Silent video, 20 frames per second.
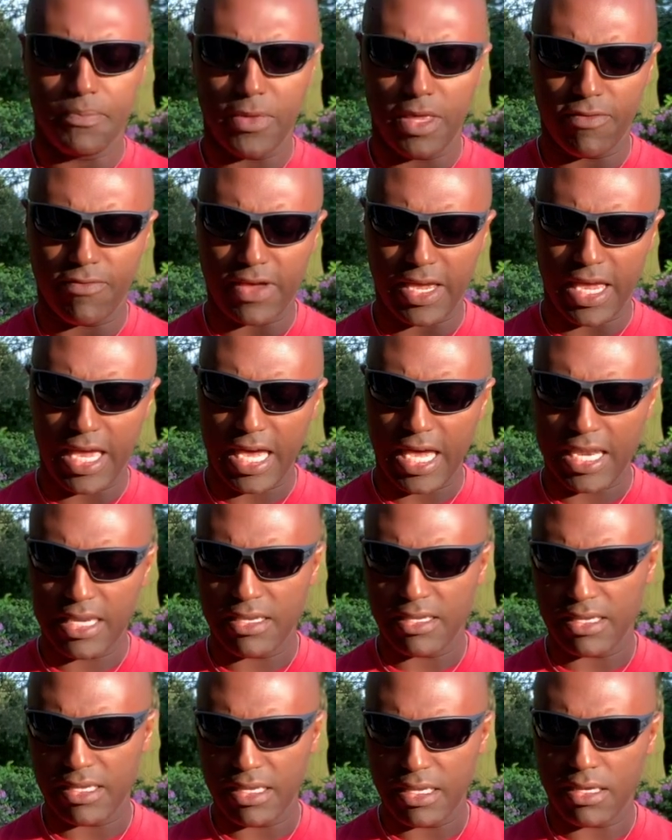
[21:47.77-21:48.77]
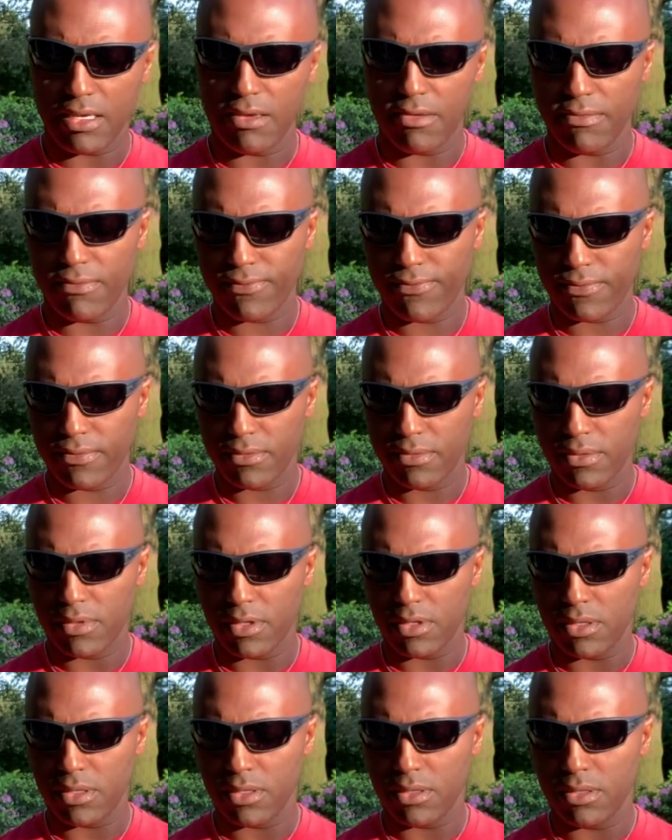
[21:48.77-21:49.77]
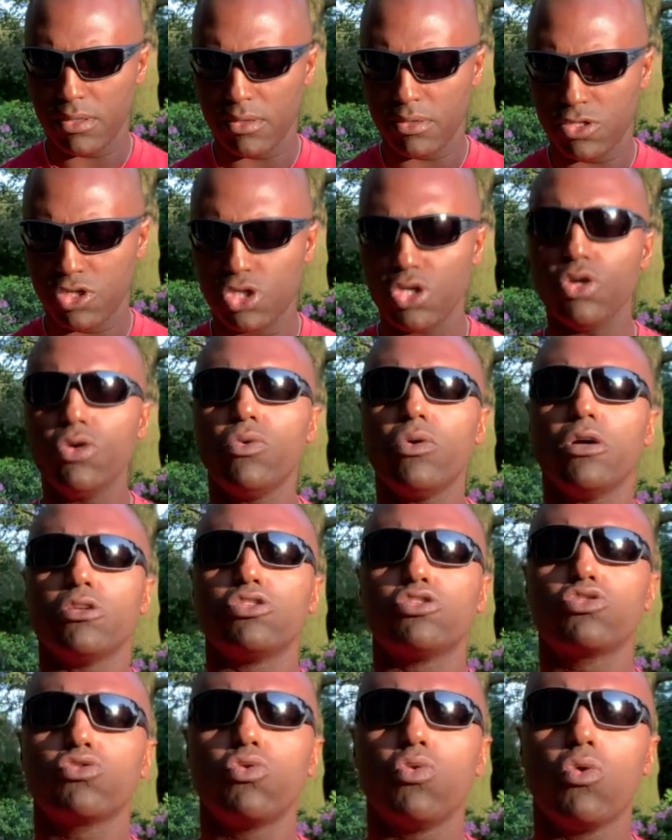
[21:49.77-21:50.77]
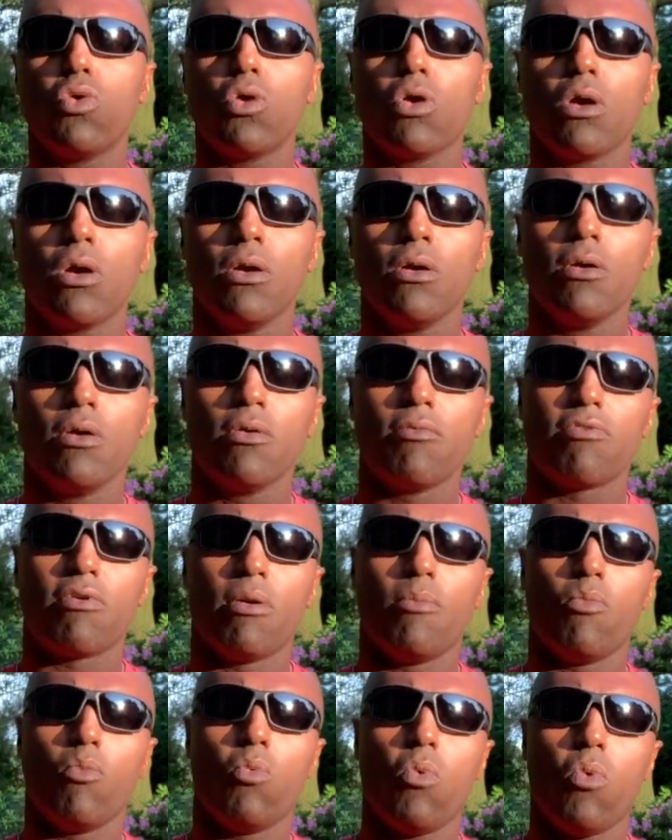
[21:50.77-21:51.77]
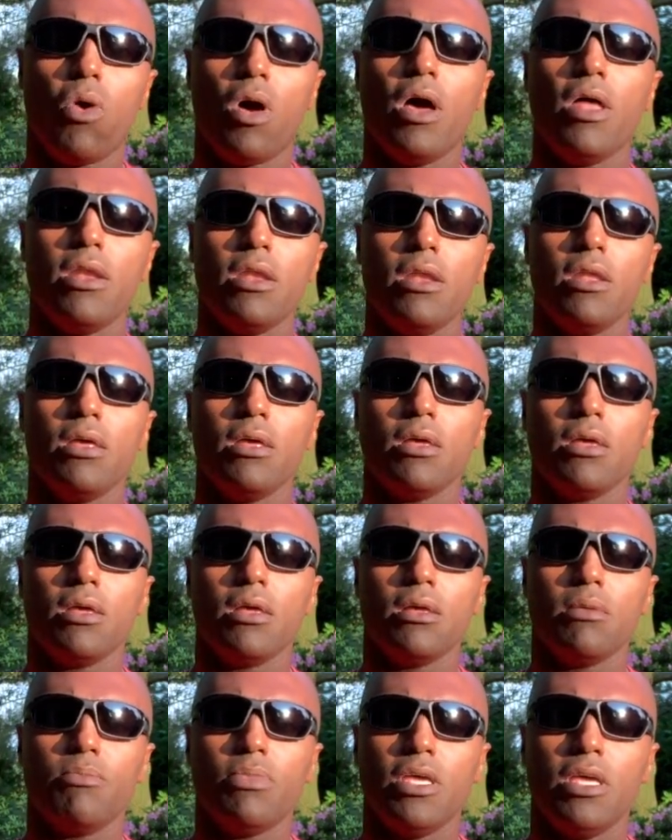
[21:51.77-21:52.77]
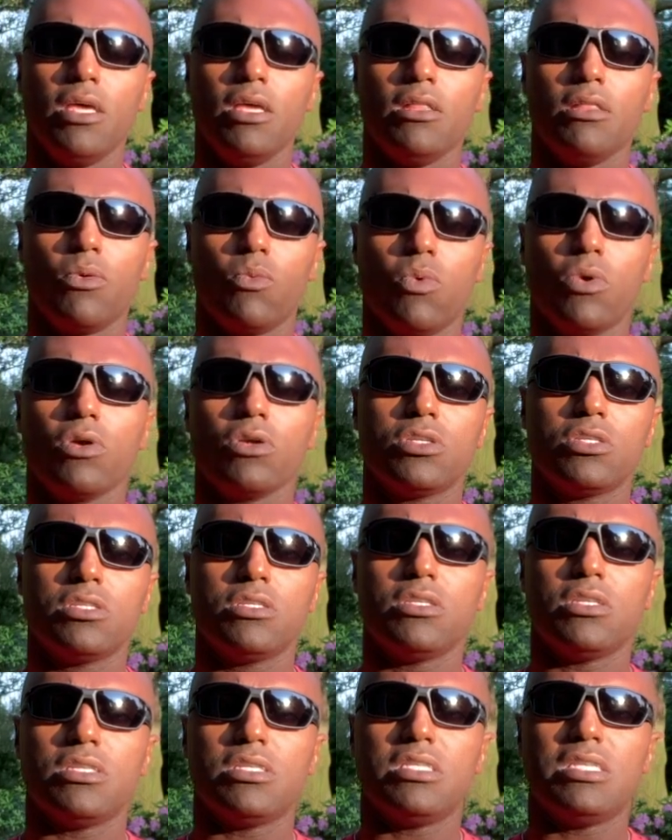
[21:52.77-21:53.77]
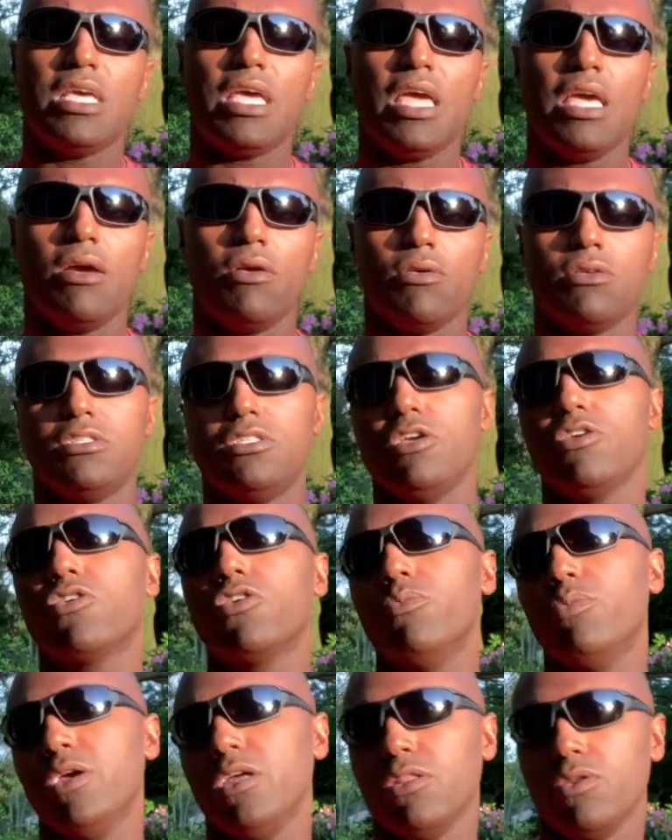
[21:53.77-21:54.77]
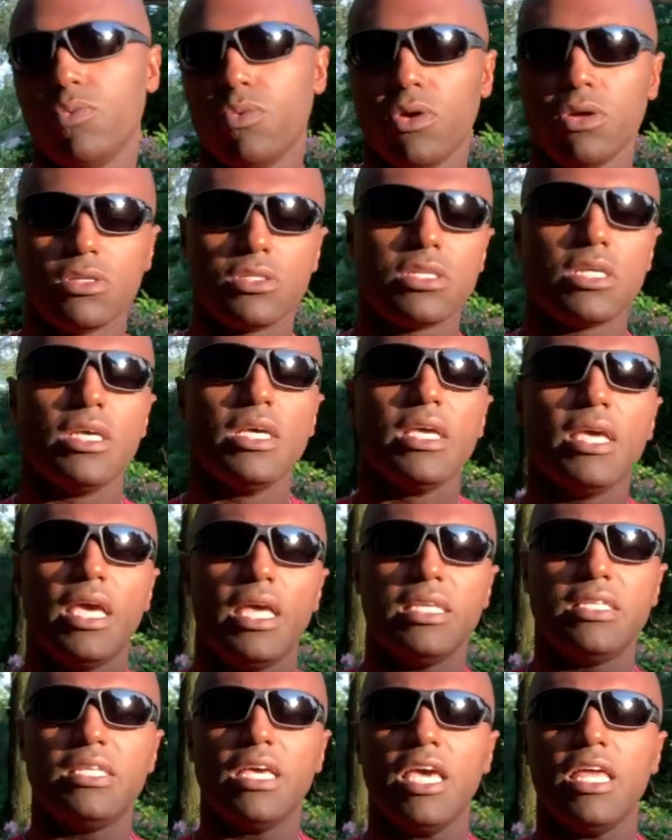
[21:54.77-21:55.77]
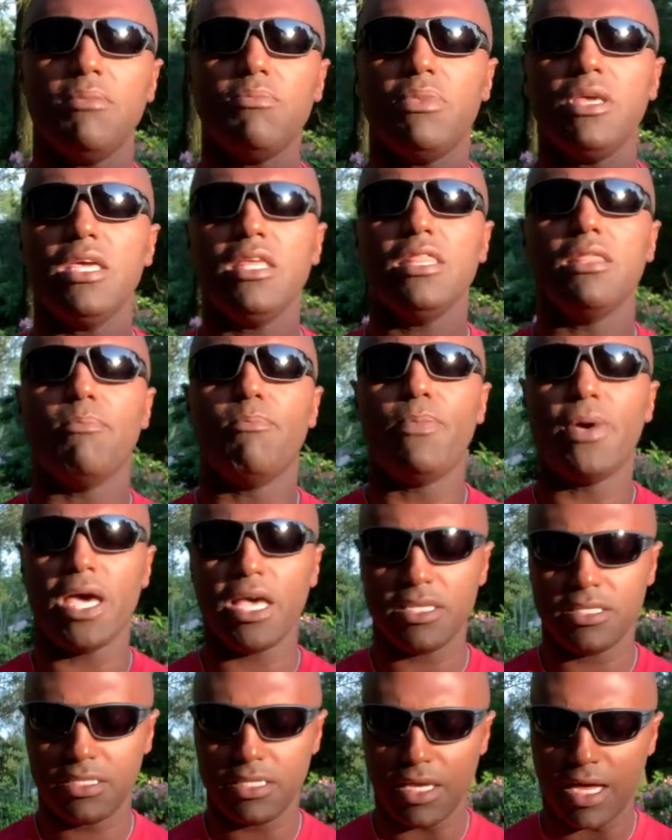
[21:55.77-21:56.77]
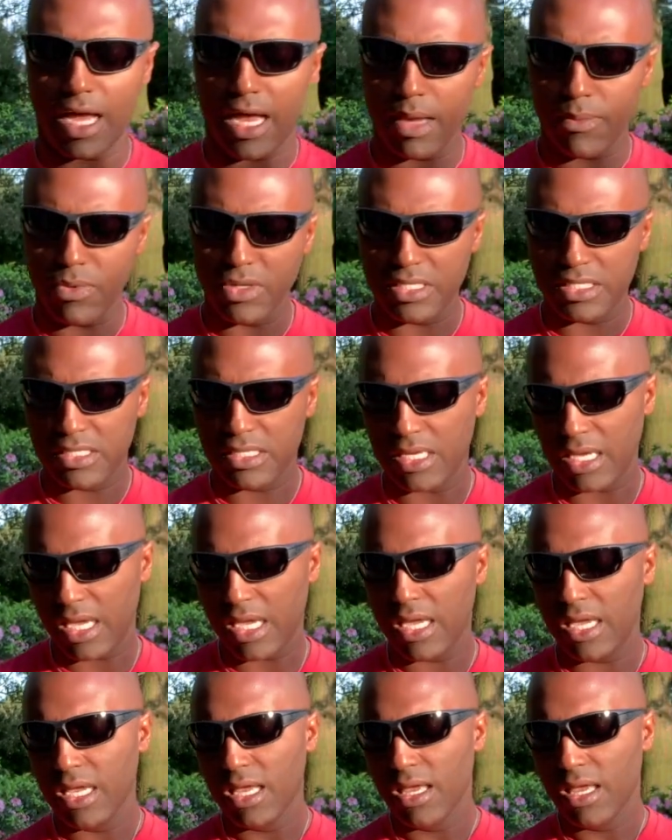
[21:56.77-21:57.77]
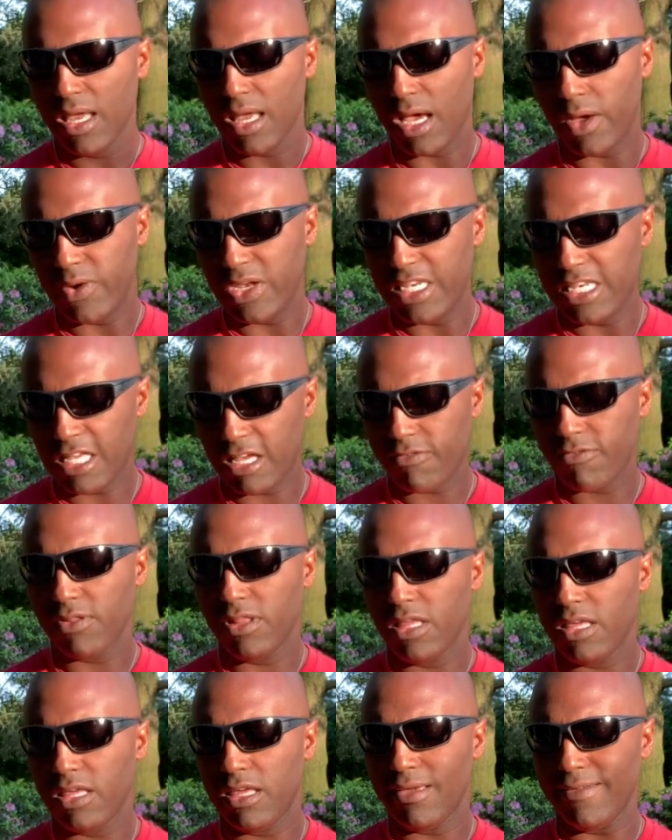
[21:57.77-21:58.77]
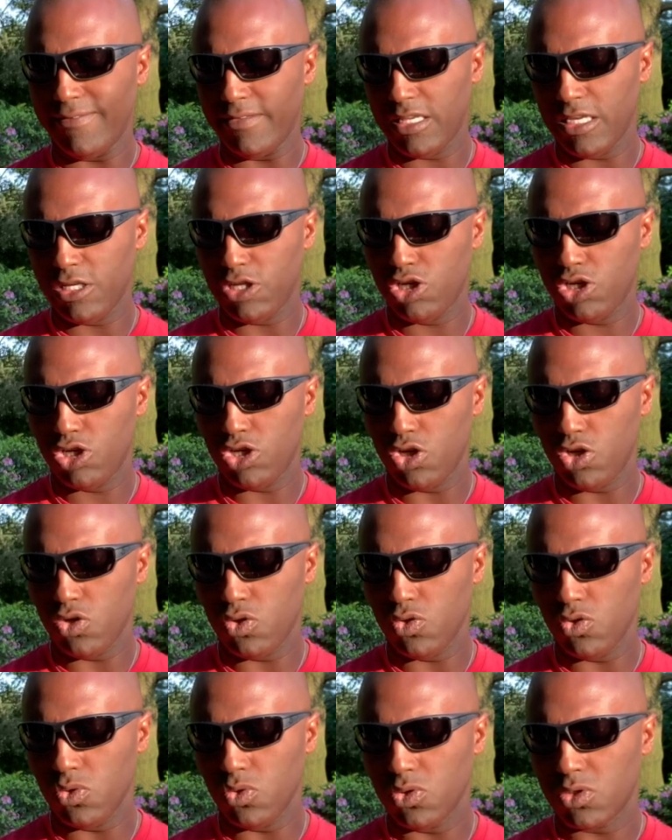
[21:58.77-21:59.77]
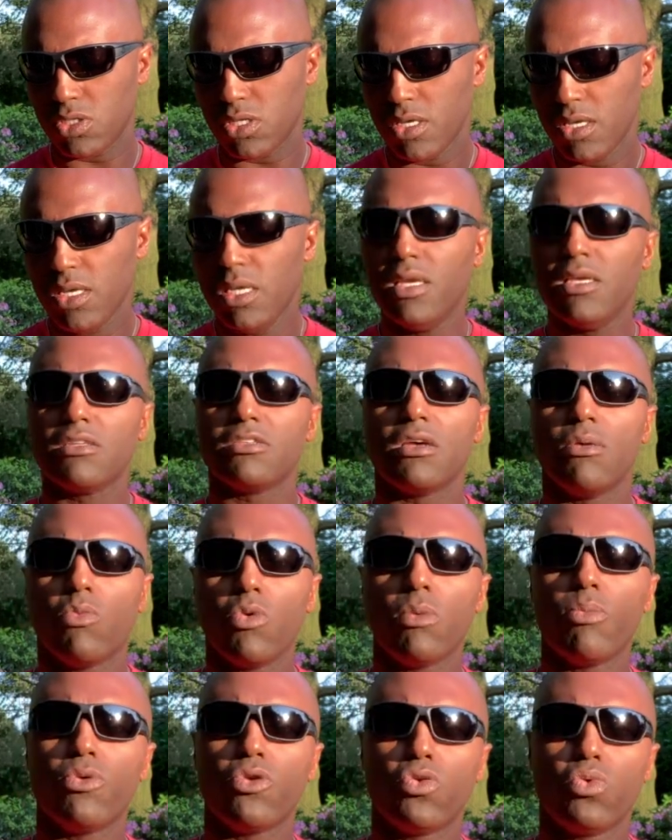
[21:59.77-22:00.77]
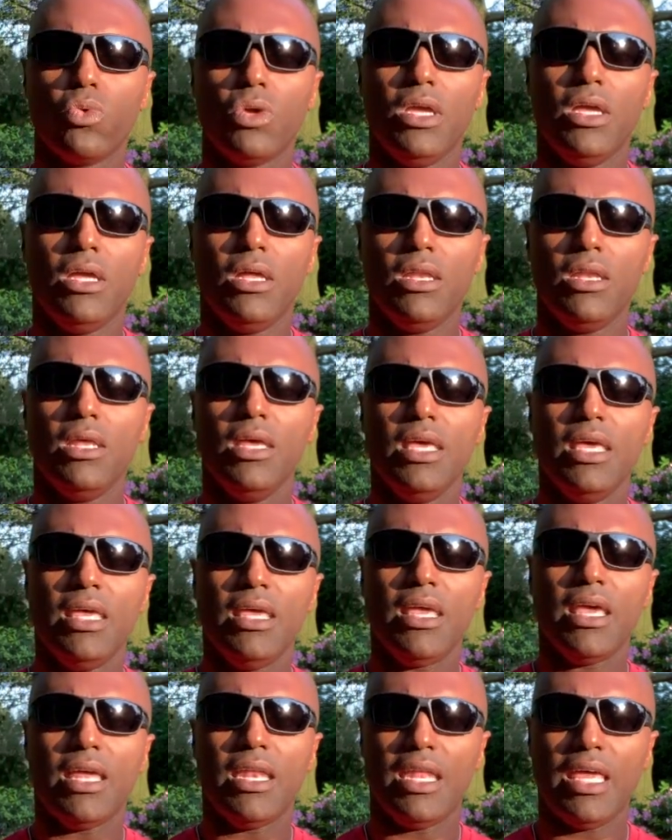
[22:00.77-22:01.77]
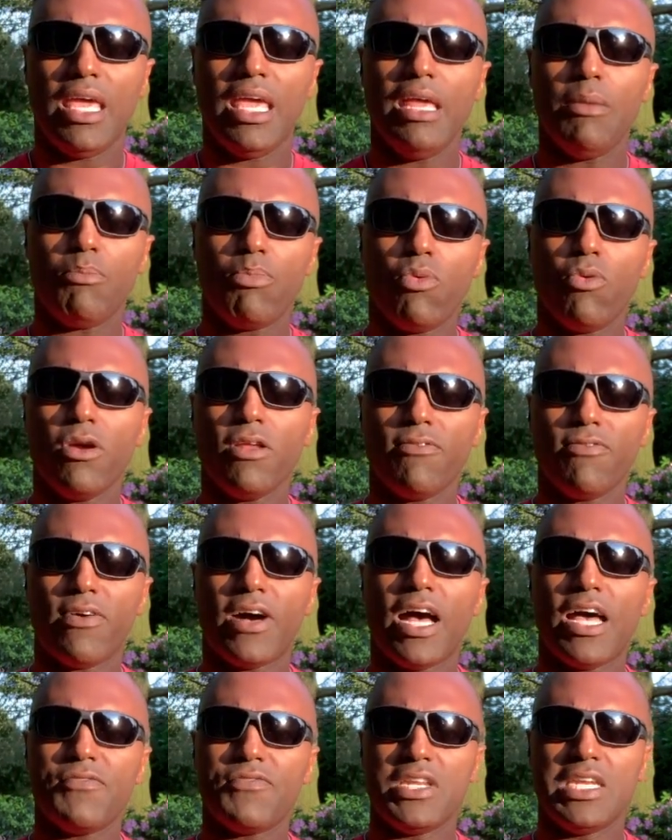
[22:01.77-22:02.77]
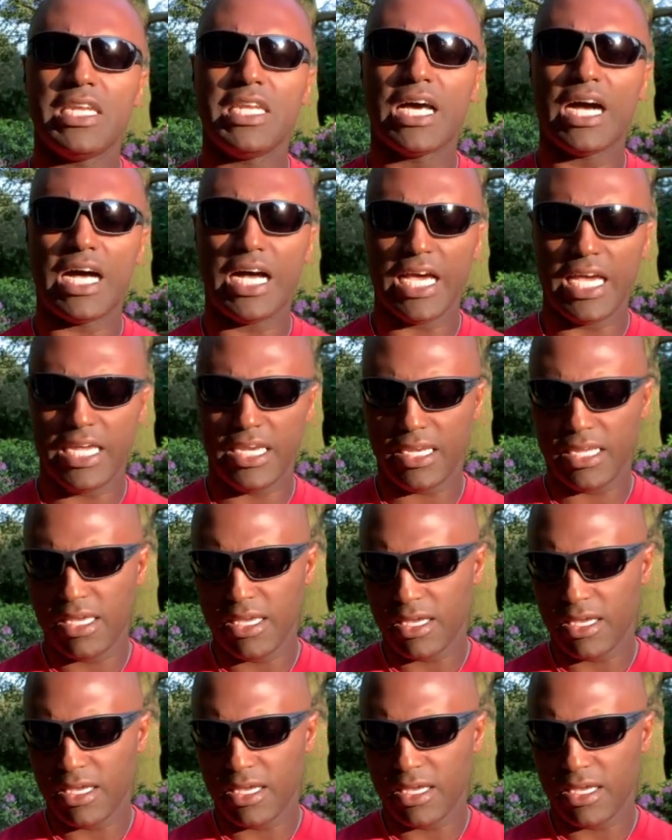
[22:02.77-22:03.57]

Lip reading: if I had to give the shoe a score from 1 being the worst to 10, or 0 being the worst and 10 being the best, I would say I would definitely give these shoes somewhere between an 8.5 and 9.